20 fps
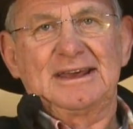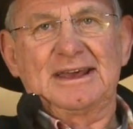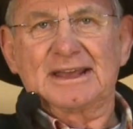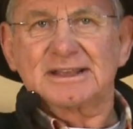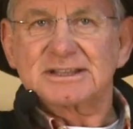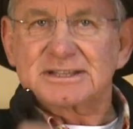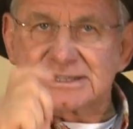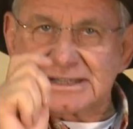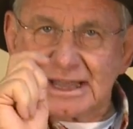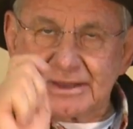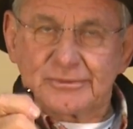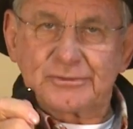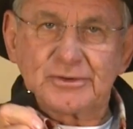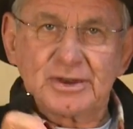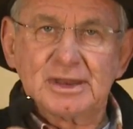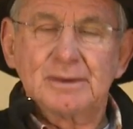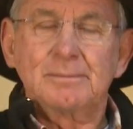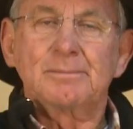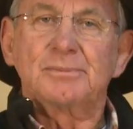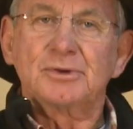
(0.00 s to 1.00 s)
And
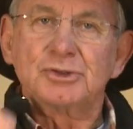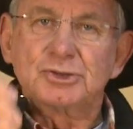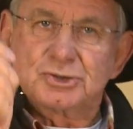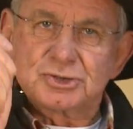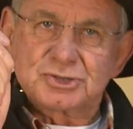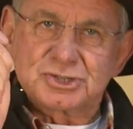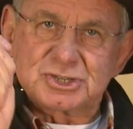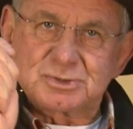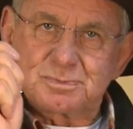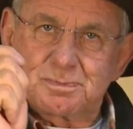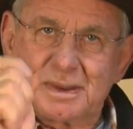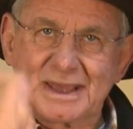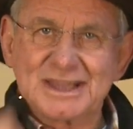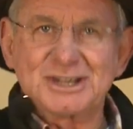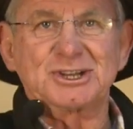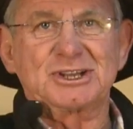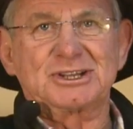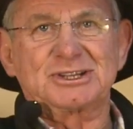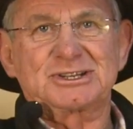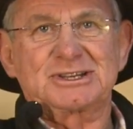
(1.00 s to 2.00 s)
suffering produces
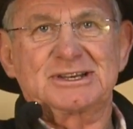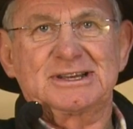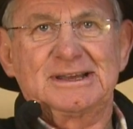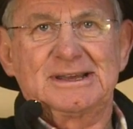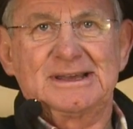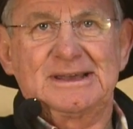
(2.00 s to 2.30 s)
patience.